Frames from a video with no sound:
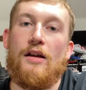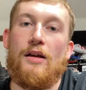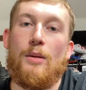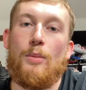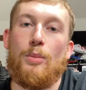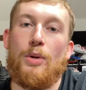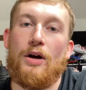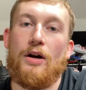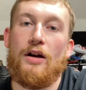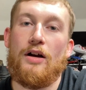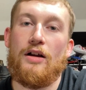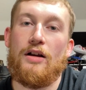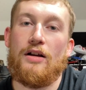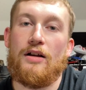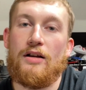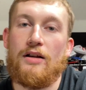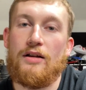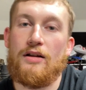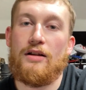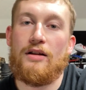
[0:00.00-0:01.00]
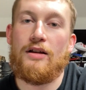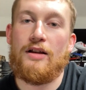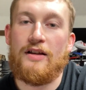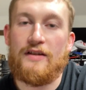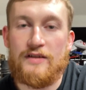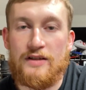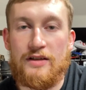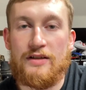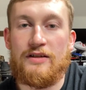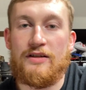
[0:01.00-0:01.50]
But
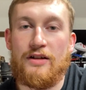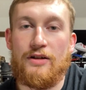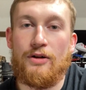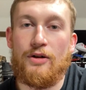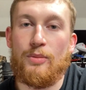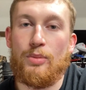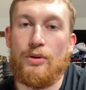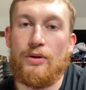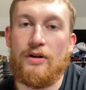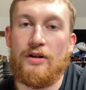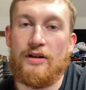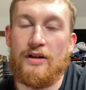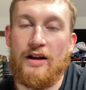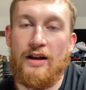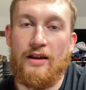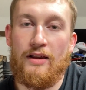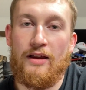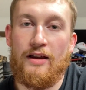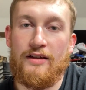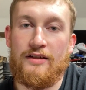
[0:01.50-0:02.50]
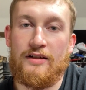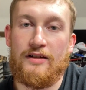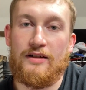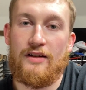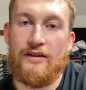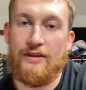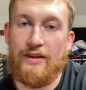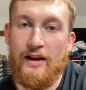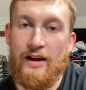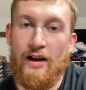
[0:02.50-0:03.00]
he's considering putting an LS into
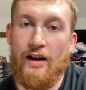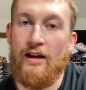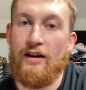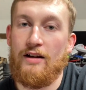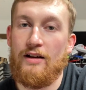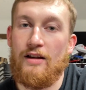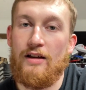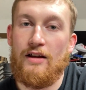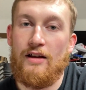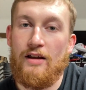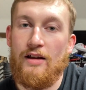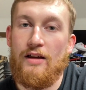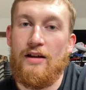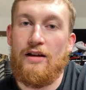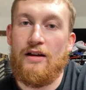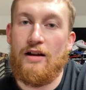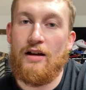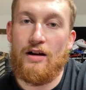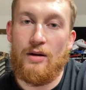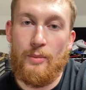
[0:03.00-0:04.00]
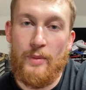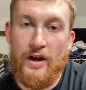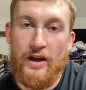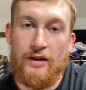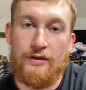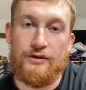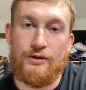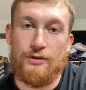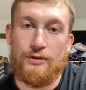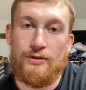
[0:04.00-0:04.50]
that and a
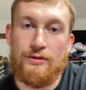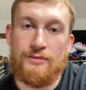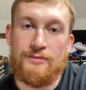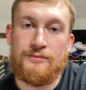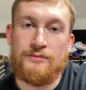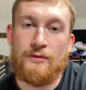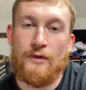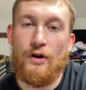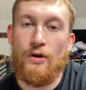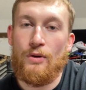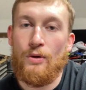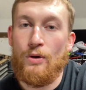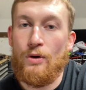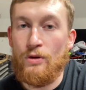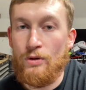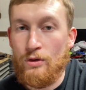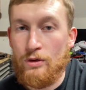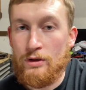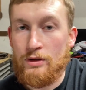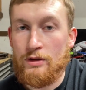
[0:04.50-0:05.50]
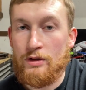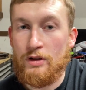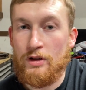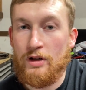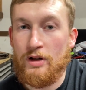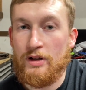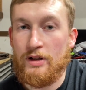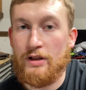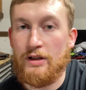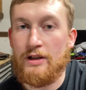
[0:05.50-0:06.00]
manual, or
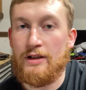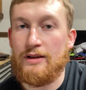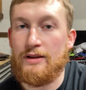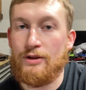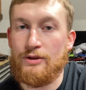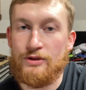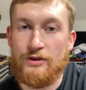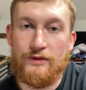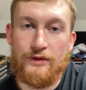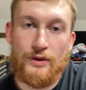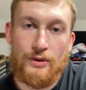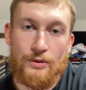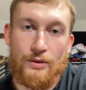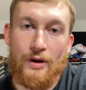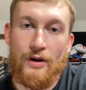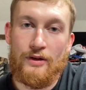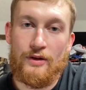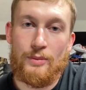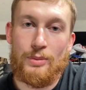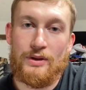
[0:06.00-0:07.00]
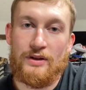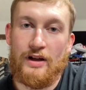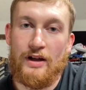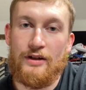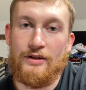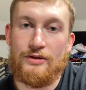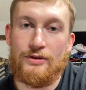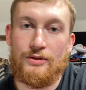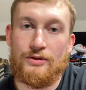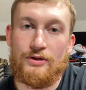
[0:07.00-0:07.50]
there's a few other
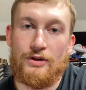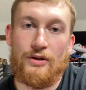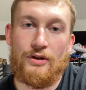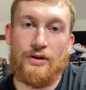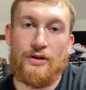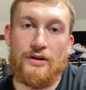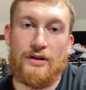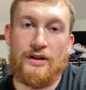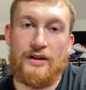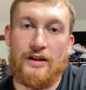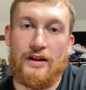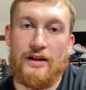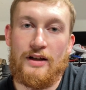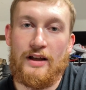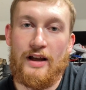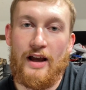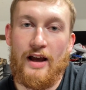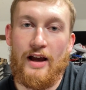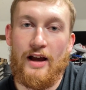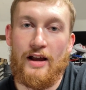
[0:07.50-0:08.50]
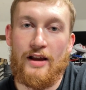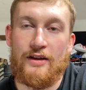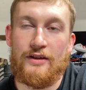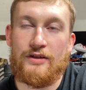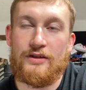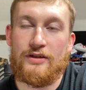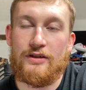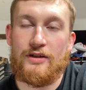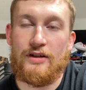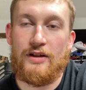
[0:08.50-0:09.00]
potentials currently that he
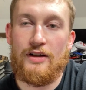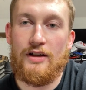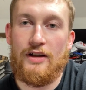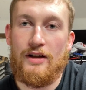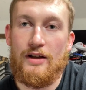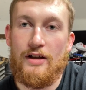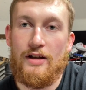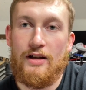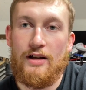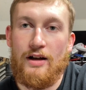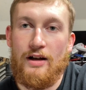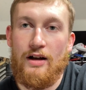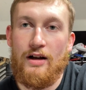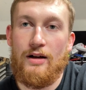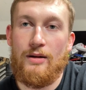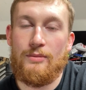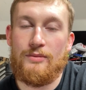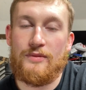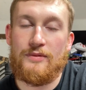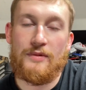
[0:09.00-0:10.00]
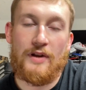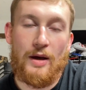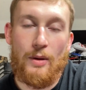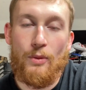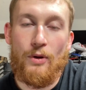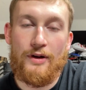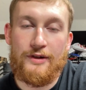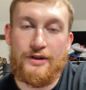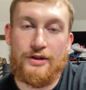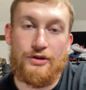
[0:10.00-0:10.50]
has that
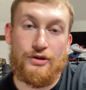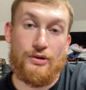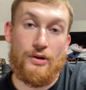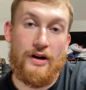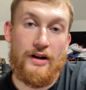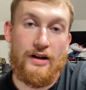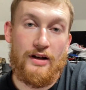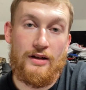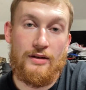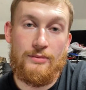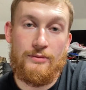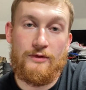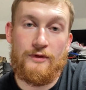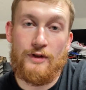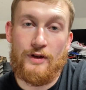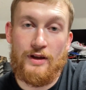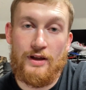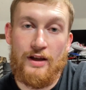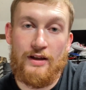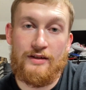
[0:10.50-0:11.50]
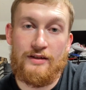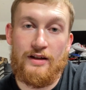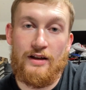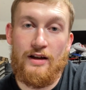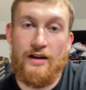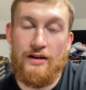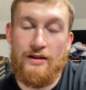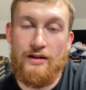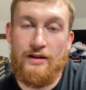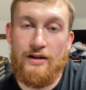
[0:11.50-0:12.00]
want to trade him for the
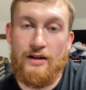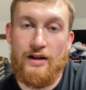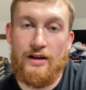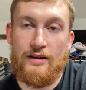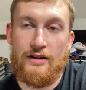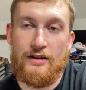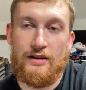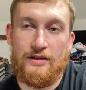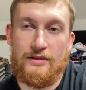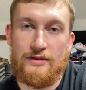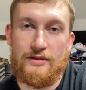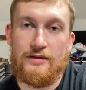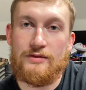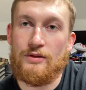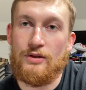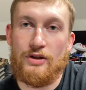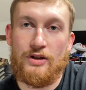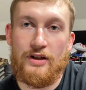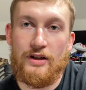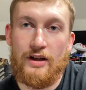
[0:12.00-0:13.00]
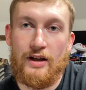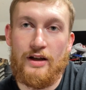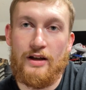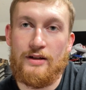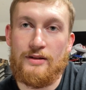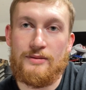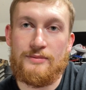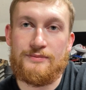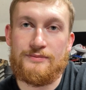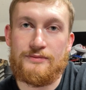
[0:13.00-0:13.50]
S10. I think he's looking
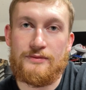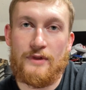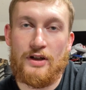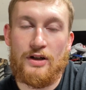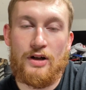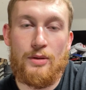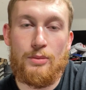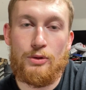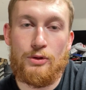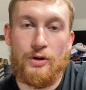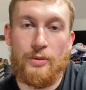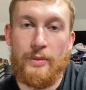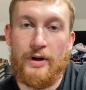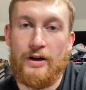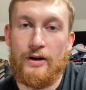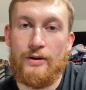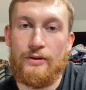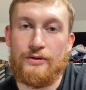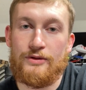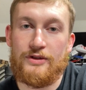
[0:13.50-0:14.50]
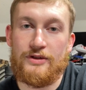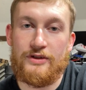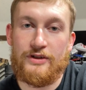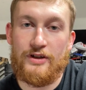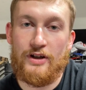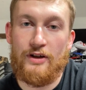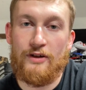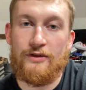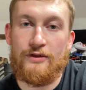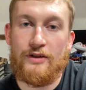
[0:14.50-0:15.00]
at a couple Camaros and
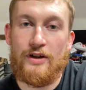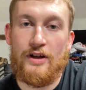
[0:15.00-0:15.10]
stuff.